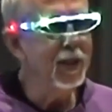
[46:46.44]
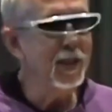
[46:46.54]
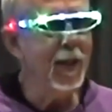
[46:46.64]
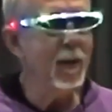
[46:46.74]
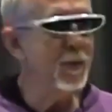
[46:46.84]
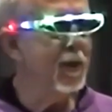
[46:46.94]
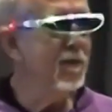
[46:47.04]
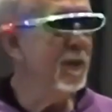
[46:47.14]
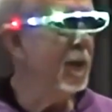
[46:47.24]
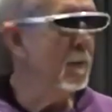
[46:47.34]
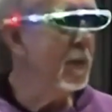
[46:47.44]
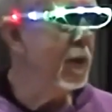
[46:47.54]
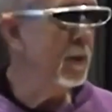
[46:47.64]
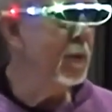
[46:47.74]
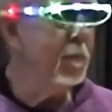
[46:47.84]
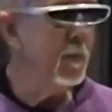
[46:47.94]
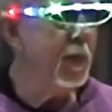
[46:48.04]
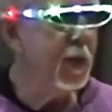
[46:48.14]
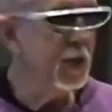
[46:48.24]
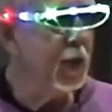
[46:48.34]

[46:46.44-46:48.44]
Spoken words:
did, how would they feed them? It's